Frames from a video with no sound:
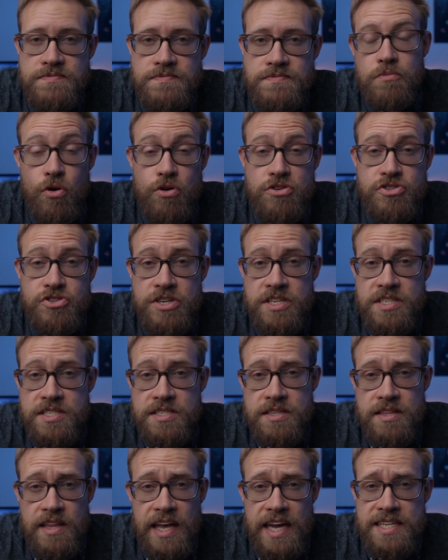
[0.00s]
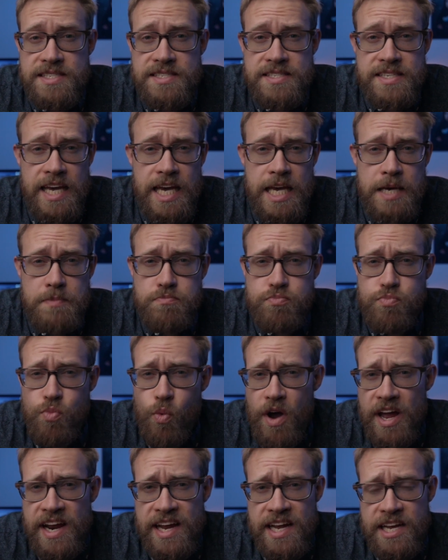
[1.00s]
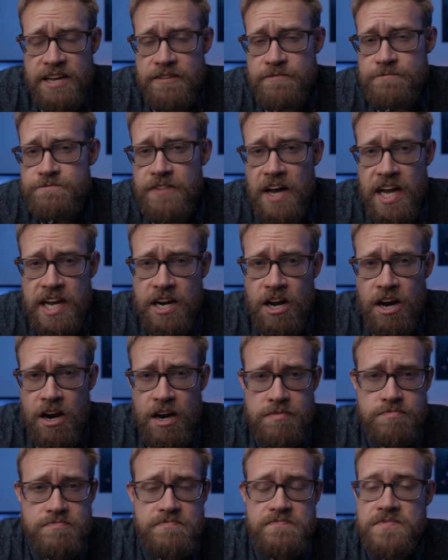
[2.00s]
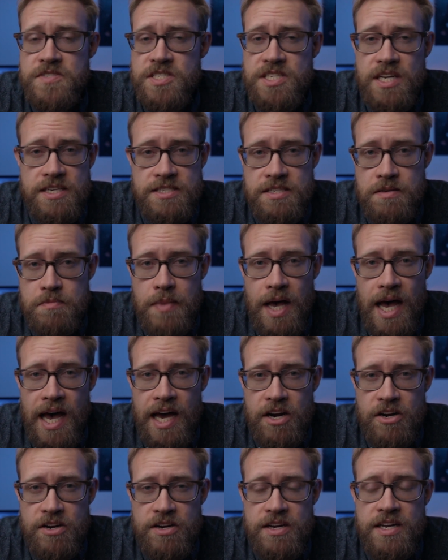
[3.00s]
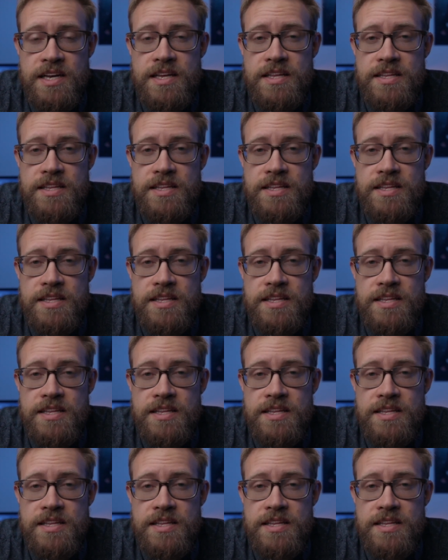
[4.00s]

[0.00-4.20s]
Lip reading: Portraits, landscape, wedding, fine art, doesn't matter.